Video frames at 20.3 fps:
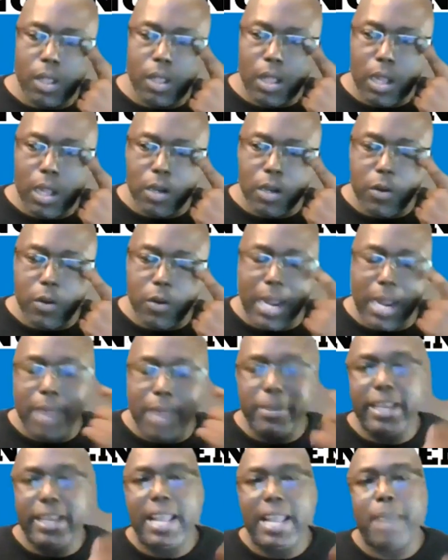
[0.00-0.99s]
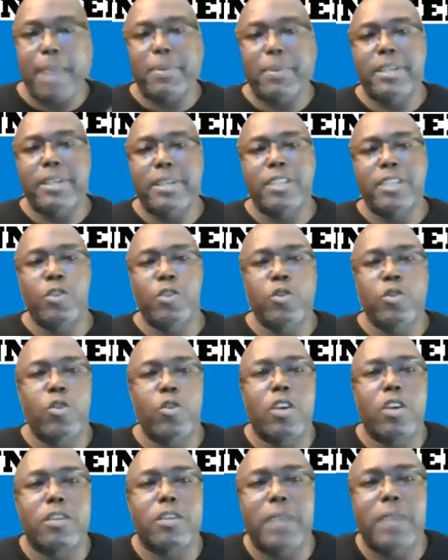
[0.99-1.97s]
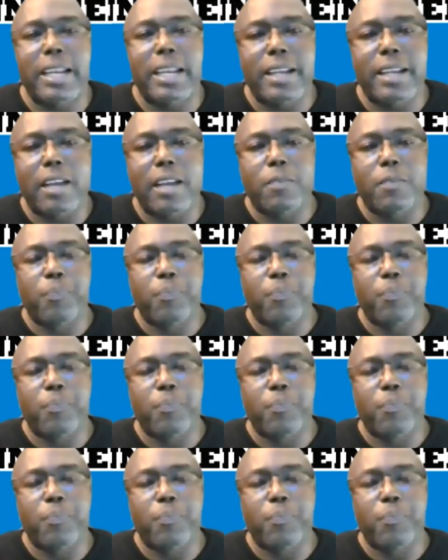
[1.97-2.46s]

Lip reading: a crime can happen in New York right now,